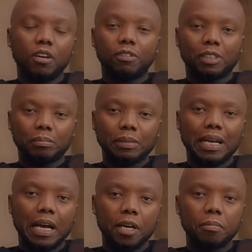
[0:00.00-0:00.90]
for some
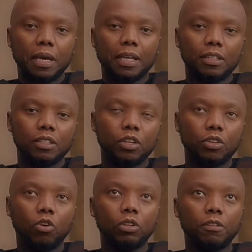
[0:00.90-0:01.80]
time and
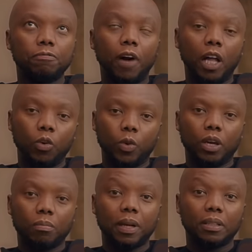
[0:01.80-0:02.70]
not only
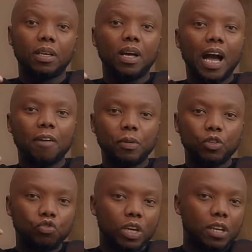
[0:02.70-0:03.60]
following, but I've
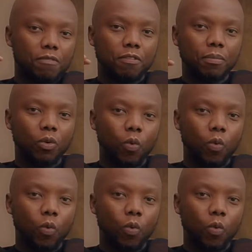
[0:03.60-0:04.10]
been drinking from the